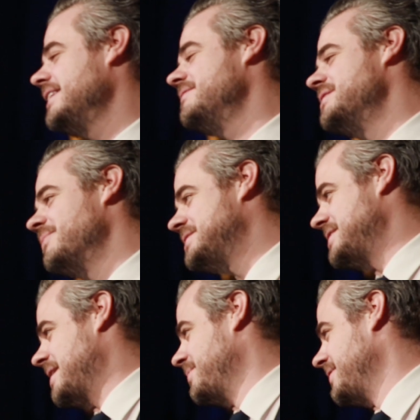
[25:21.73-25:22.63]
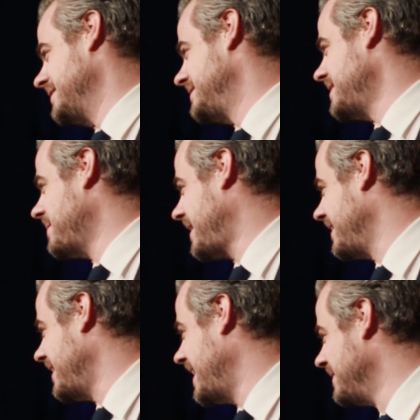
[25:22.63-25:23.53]
lived in a rich neighborhood, I'm not
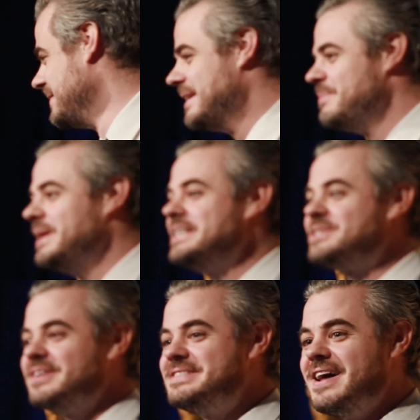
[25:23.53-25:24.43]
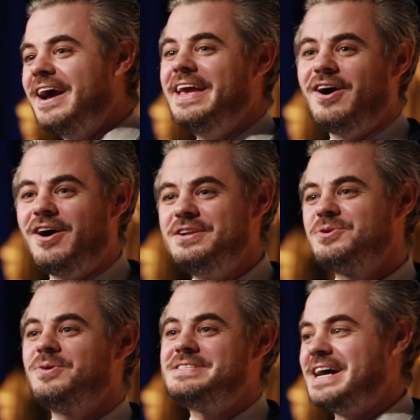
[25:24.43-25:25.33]
gonna lie. But he starts knocking on
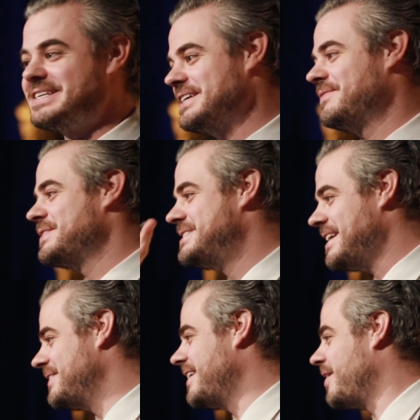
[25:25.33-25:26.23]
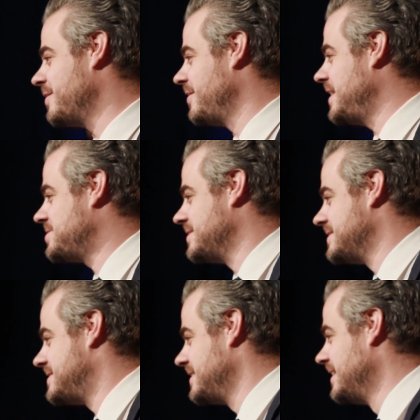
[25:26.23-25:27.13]
doors asking for $7
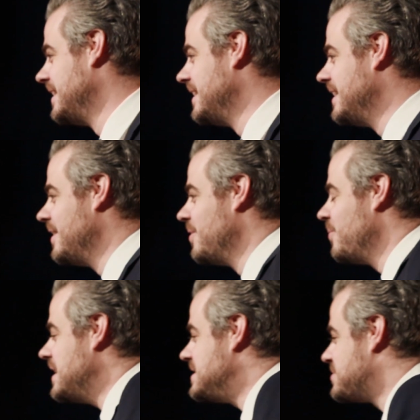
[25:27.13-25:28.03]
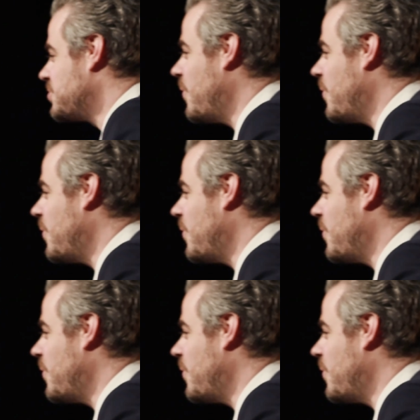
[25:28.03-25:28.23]
donations. Raises